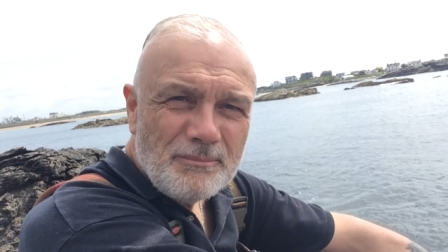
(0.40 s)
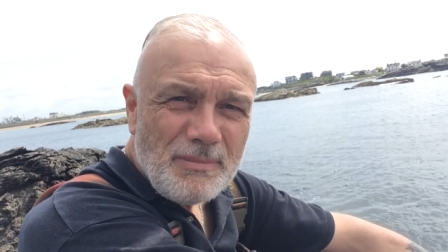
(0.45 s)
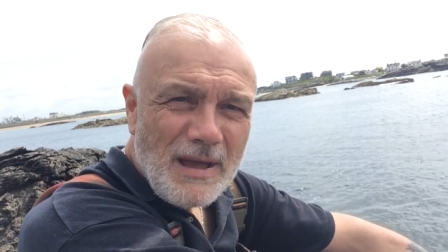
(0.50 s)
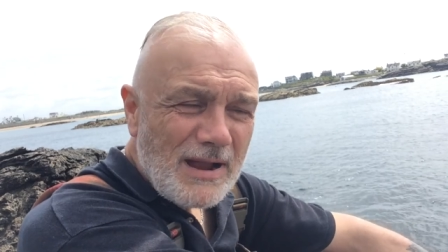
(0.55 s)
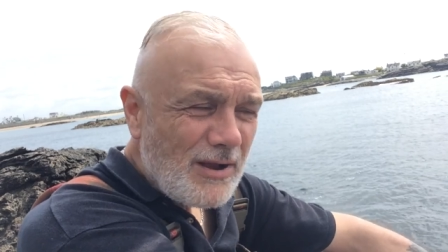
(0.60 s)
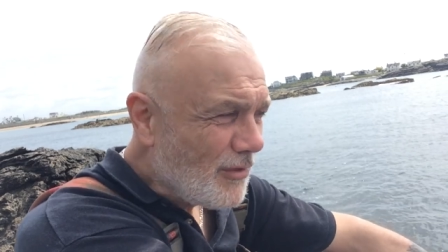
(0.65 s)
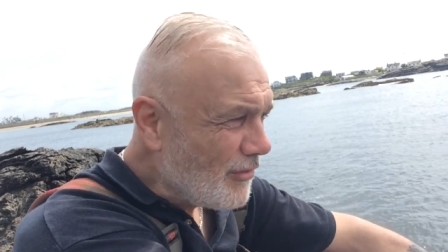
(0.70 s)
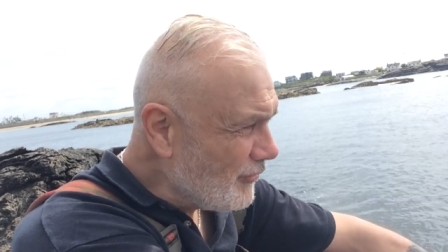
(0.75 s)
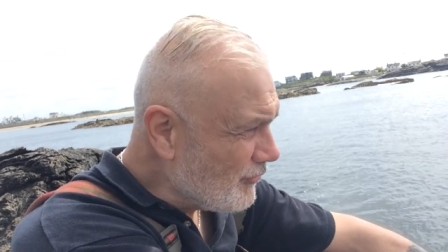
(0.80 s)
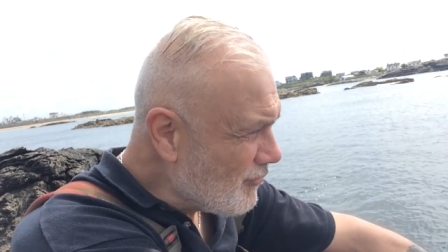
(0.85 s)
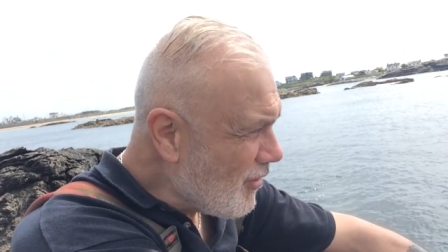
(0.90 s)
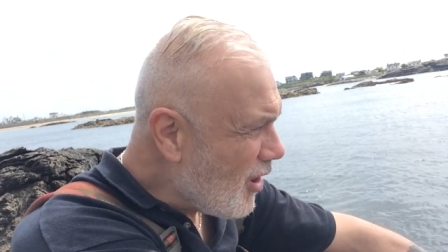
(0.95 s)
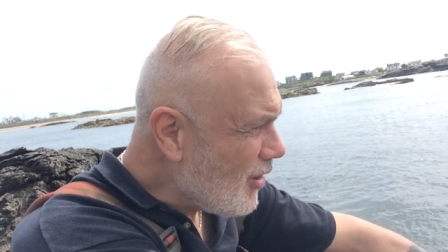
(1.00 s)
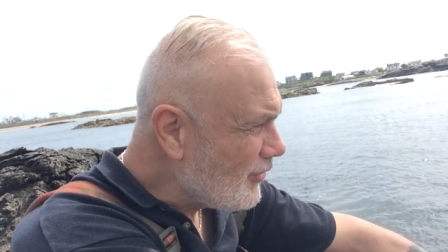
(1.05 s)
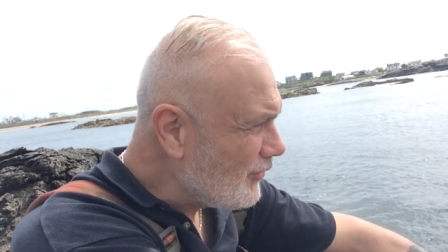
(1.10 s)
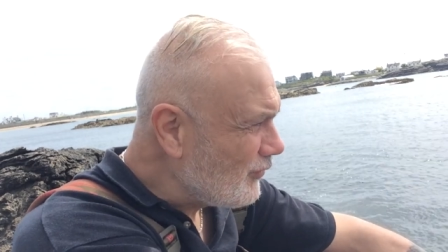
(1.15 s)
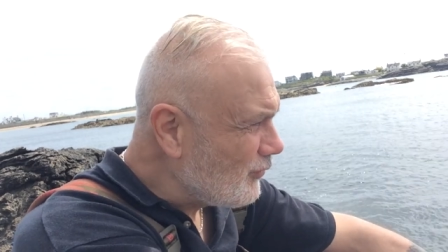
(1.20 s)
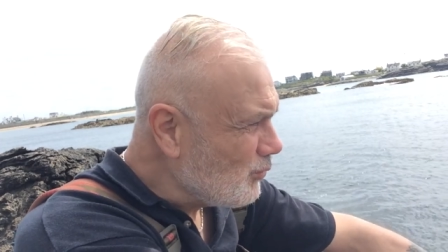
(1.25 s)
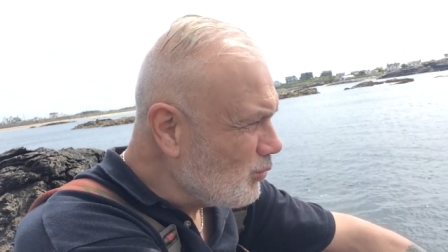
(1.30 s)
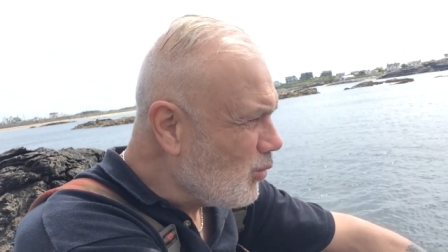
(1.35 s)
back on the
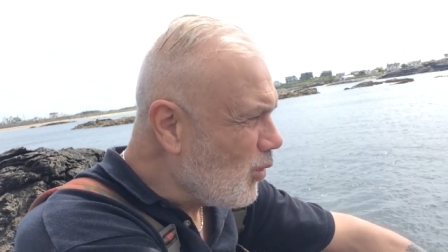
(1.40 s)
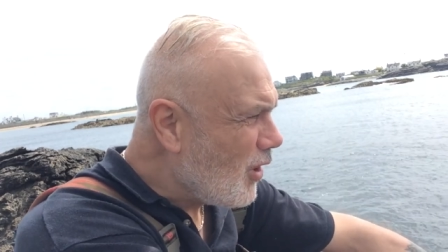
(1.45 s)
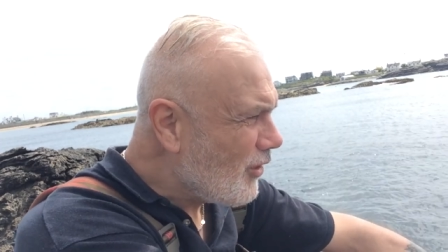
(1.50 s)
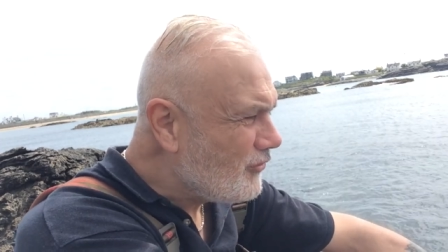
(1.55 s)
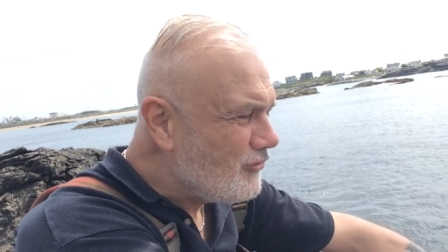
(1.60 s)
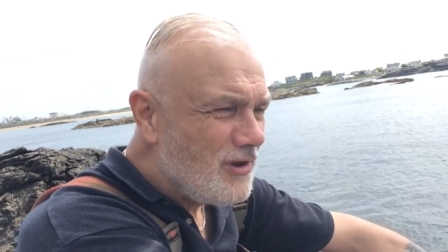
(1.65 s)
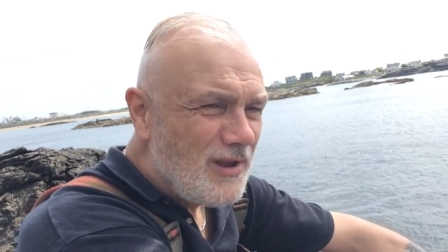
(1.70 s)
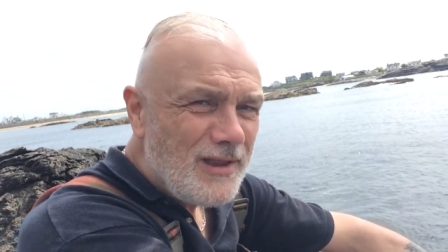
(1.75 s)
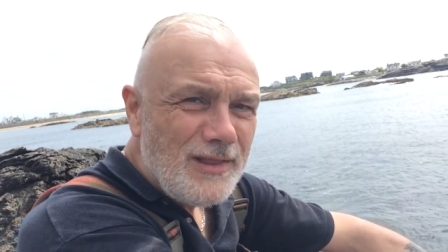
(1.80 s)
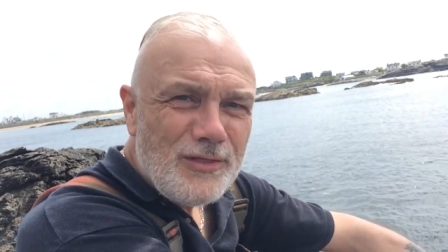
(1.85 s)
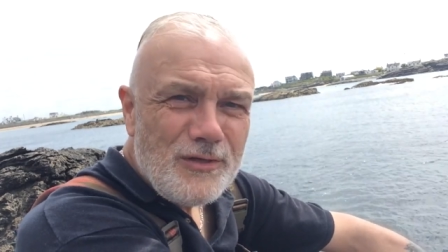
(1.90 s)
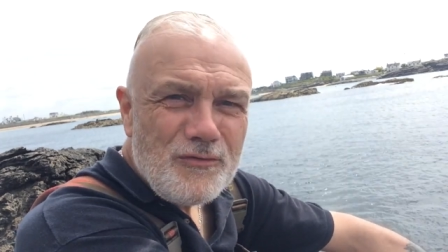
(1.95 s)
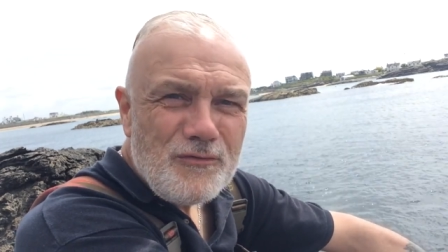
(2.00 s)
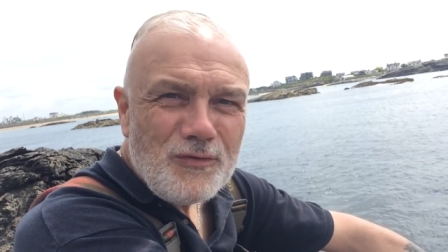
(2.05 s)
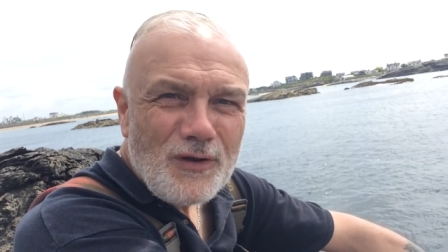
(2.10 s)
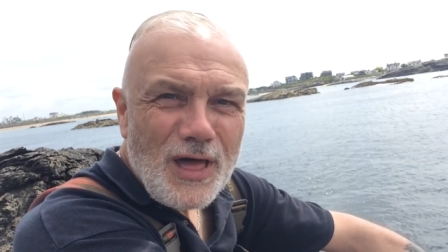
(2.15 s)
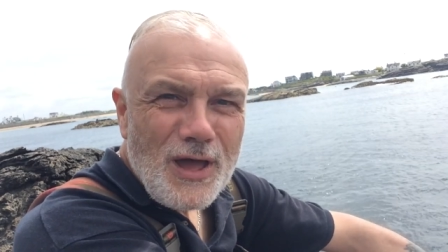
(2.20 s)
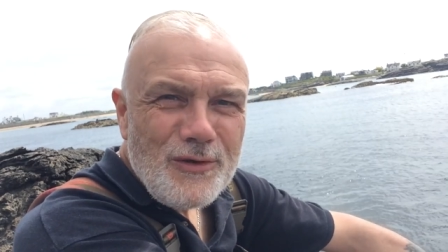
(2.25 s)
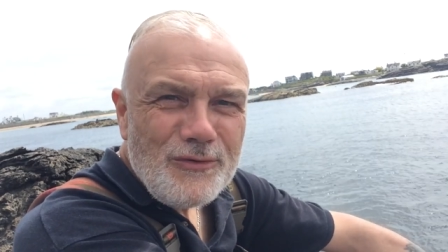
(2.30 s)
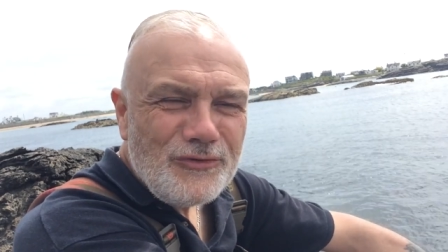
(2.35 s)
rocks, watching the
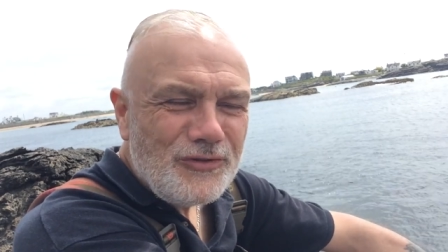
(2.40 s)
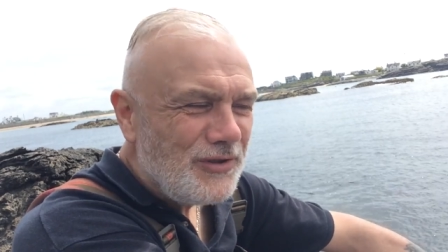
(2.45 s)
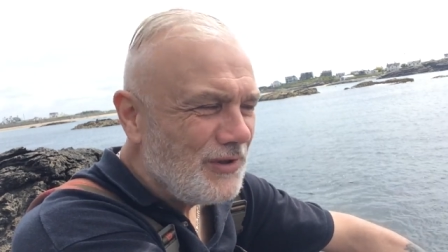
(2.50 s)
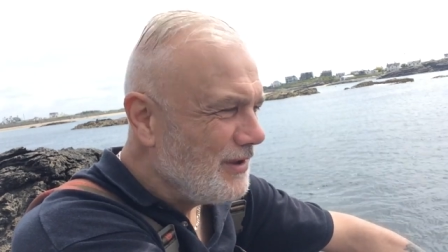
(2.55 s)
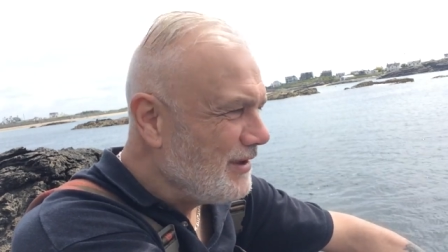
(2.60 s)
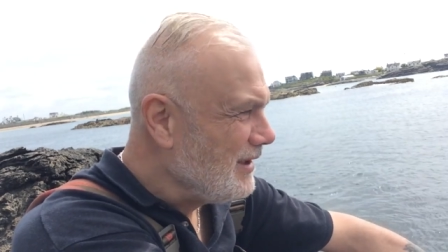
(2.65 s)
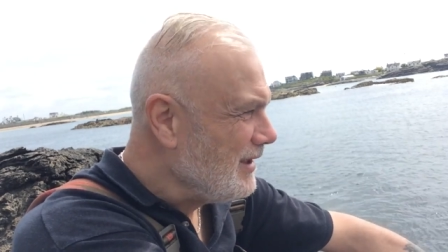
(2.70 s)
float.